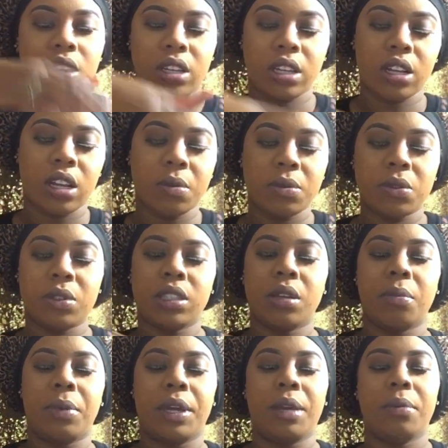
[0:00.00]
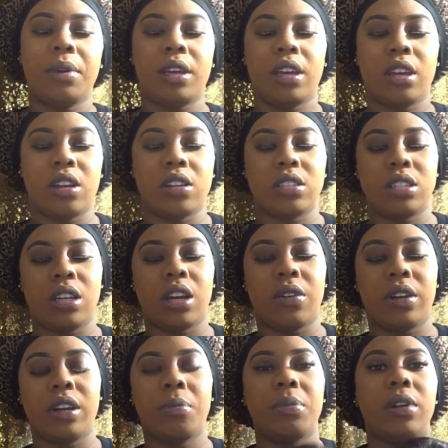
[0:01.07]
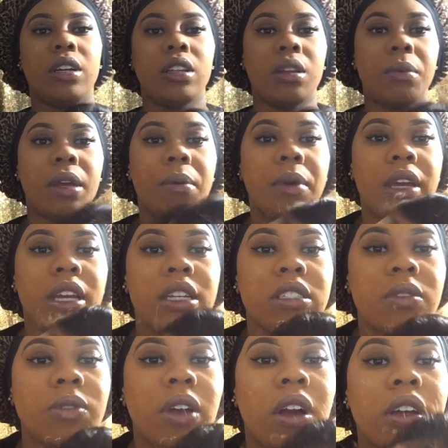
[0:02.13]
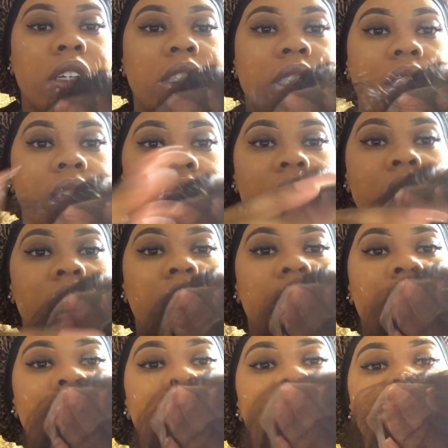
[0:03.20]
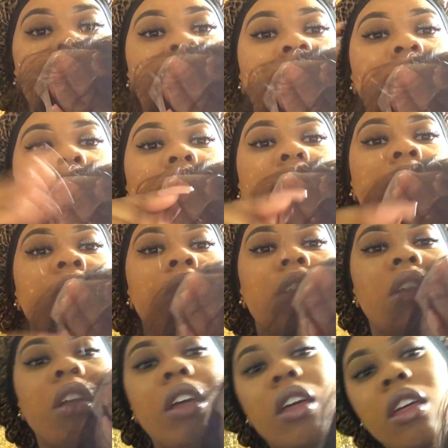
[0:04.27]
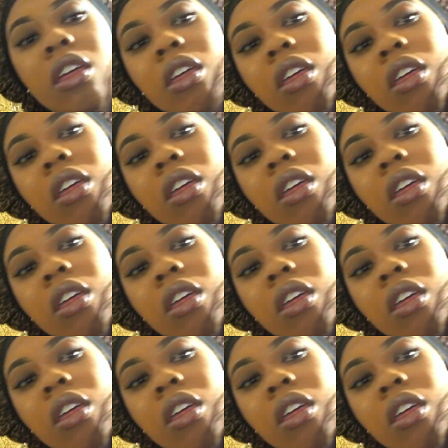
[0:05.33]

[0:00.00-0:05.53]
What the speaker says: it comes with the baby hairs. They already plucked the baby hairs, if y'all can see. Y'all see that?